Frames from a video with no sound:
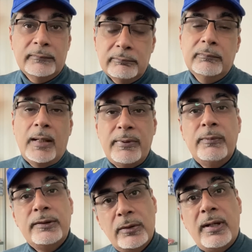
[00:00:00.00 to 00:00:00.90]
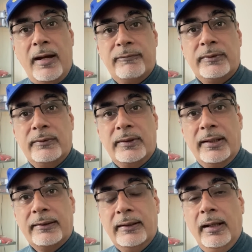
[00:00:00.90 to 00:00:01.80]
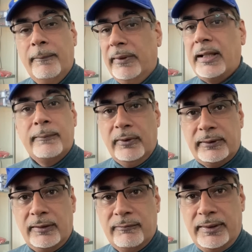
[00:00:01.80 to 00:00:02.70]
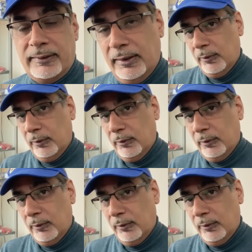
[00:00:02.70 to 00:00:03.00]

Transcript: maybe we do have to do this, but I'm not convinced.